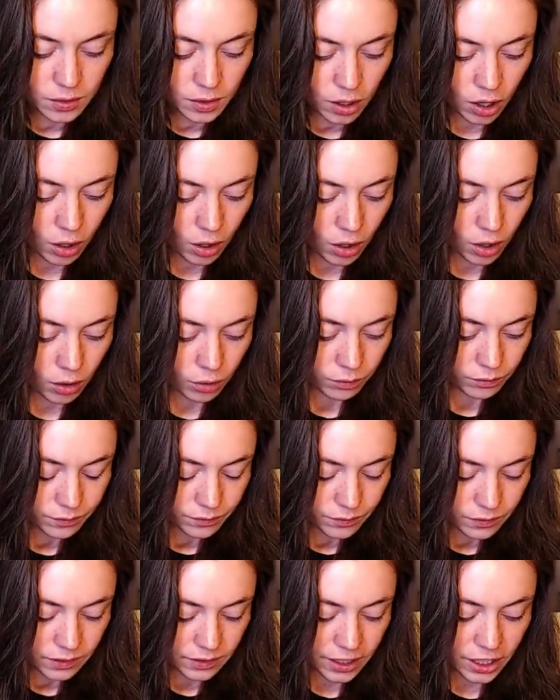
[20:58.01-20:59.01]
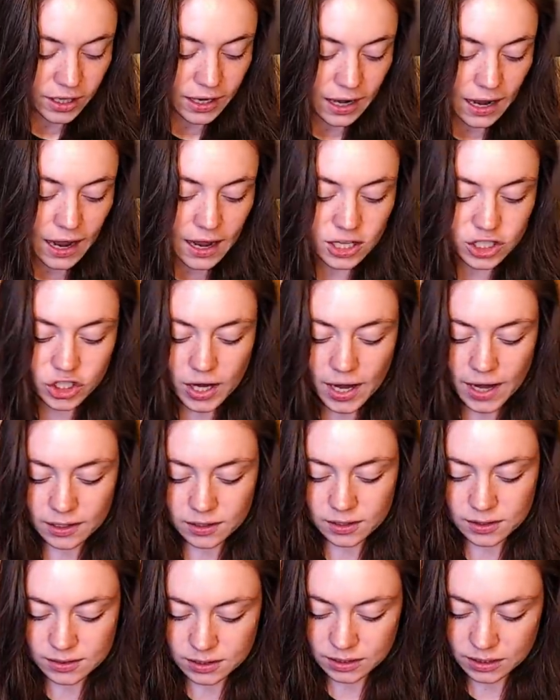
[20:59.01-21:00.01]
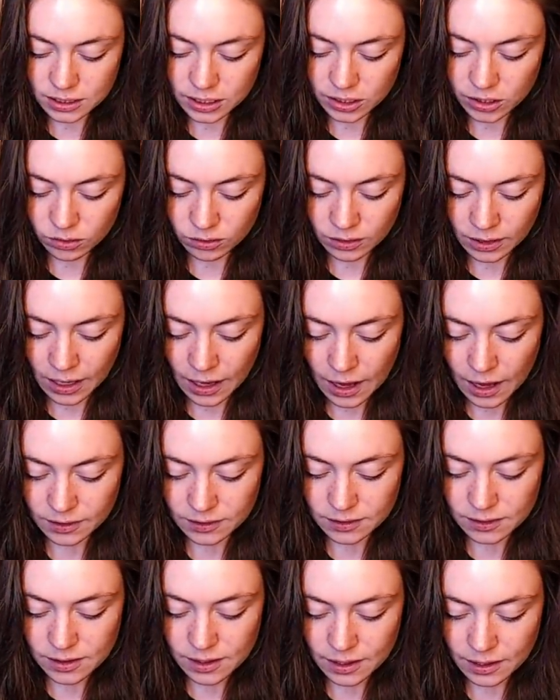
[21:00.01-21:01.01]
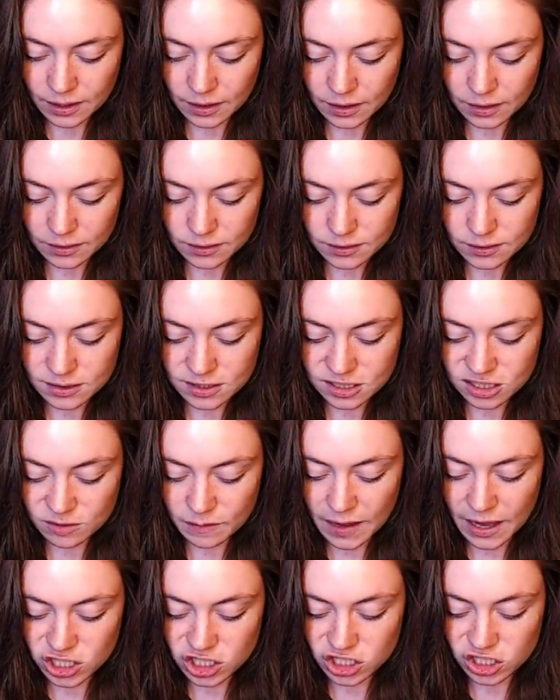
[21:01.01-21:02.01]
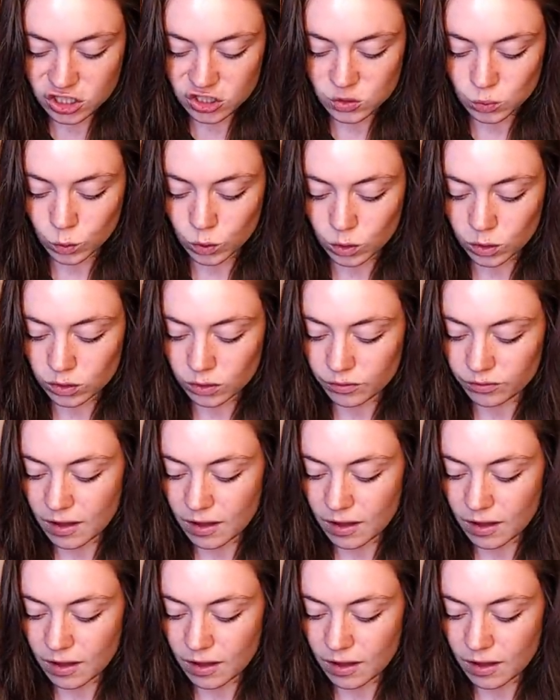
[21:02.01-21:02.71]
Oh, their contract is to kill God and smash this world of